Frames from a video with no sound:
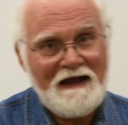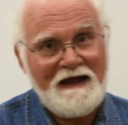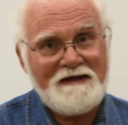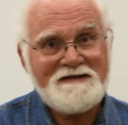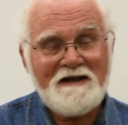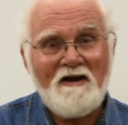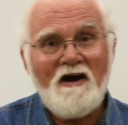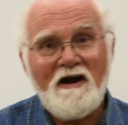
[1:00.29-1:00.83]

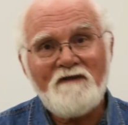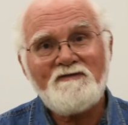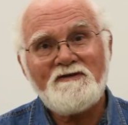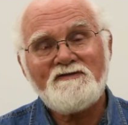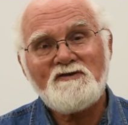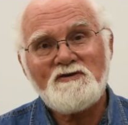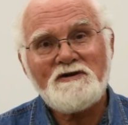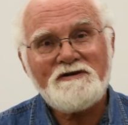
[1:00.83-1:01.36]
As a carver,
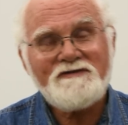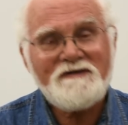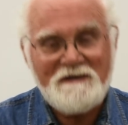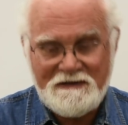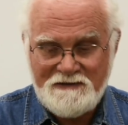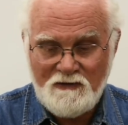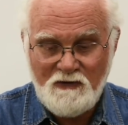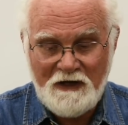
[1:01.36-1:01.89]
of course,
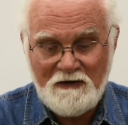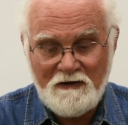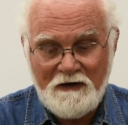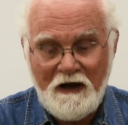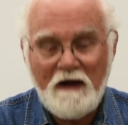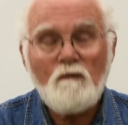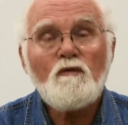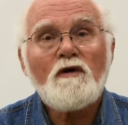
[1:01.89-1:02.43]
as a
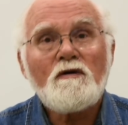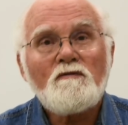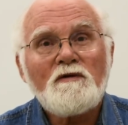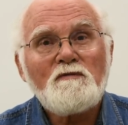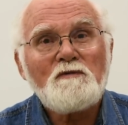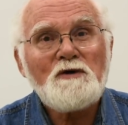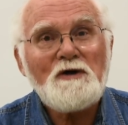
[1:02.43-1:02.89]
whittler, I work with